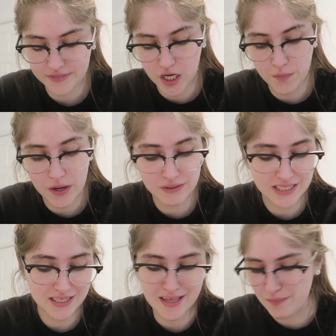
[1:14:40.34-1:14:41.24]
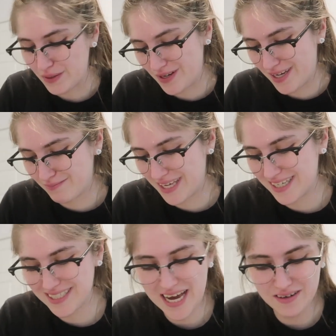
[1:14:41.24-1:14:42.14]
and I'll probably still upload it
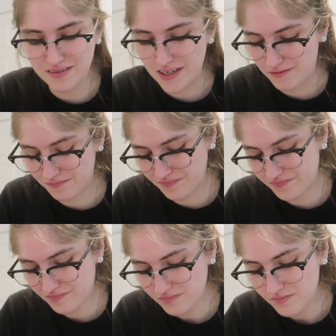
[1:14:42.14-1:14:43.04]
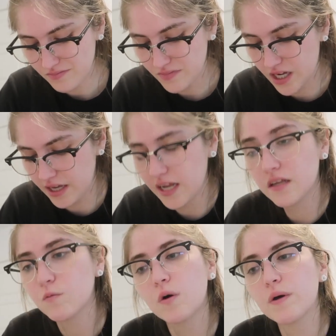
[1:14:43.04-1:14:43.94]
because I don't know. I
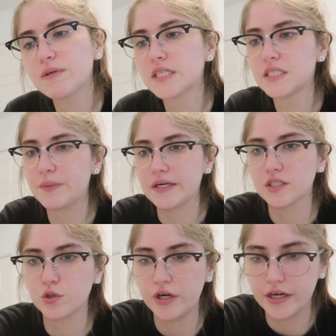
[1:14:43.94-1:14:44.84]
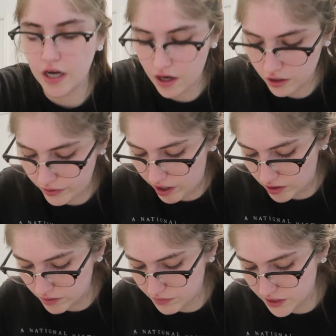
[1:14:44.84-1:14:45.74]
don't, well, we went to the spirit store and got Halloween
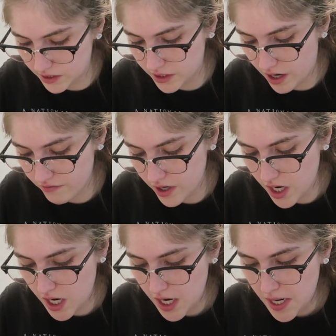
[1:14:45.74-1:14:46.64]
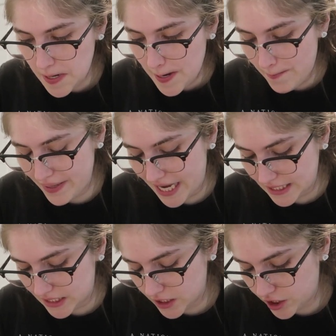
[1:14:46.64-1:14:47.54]
costumes and stuff. But
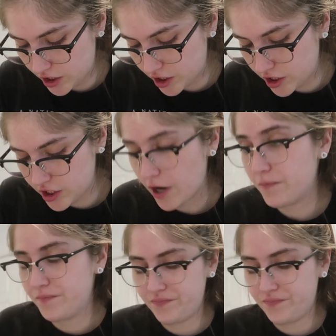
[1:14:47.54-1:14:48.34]
yes, so